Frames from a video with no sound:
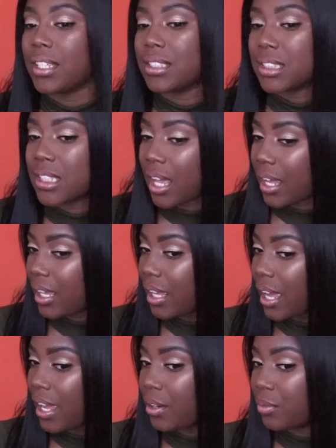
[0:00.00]
It's like
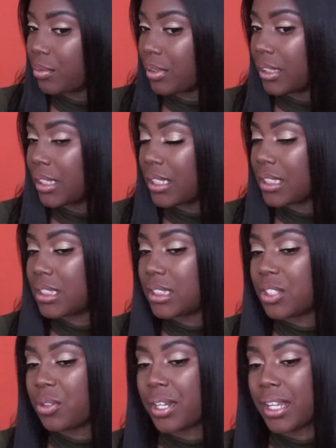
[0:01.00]
a really
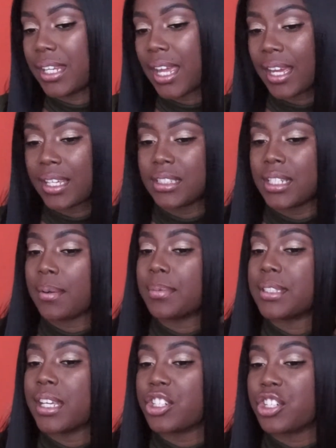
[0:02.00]
silky, yucky type
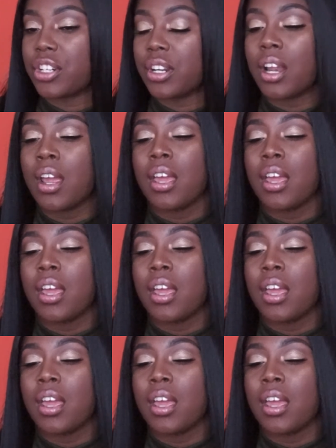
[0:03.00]
of texture.